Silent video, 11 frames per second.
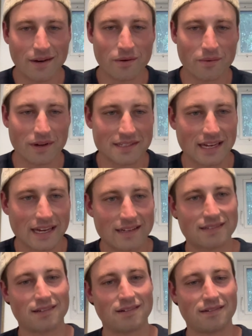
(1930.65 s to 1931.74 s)
no one wants
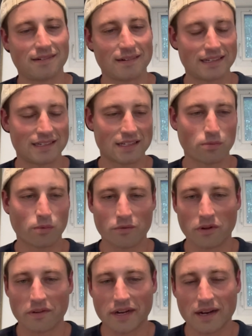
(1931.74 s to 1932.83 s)
that. So nice. that's, that's
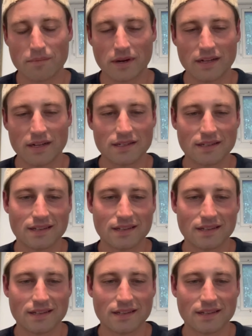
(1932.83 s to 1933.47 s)
one rule I got in mind.